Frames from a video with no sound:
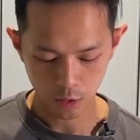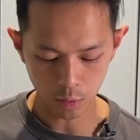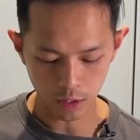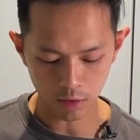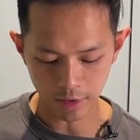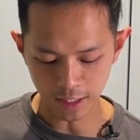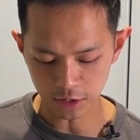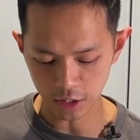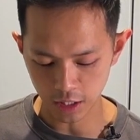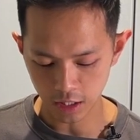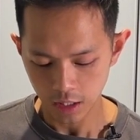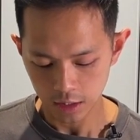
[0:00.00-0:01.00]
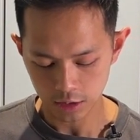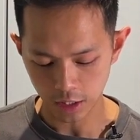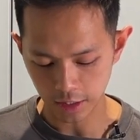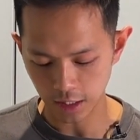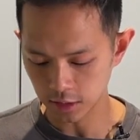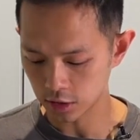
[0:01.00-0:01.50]
want to arrange your
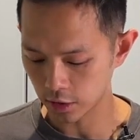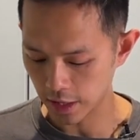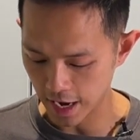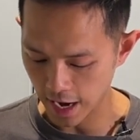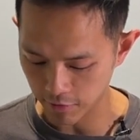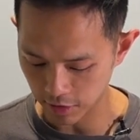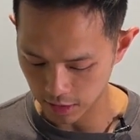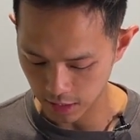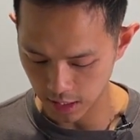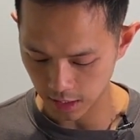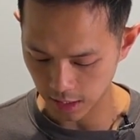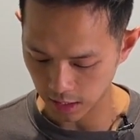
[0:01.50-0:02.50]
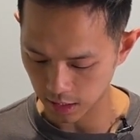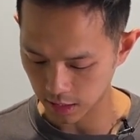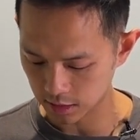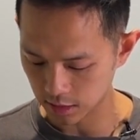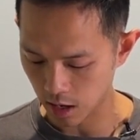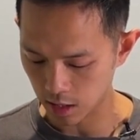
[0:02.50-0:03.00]
turkey so that everything
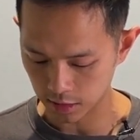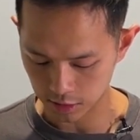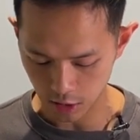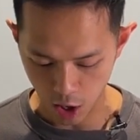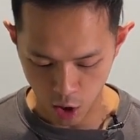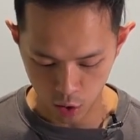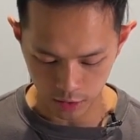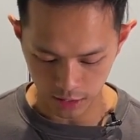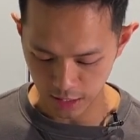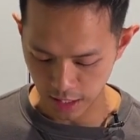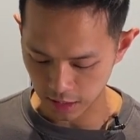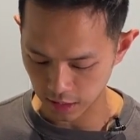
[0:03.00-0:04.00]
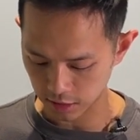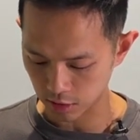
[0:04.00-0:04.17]
is on its own and nothing is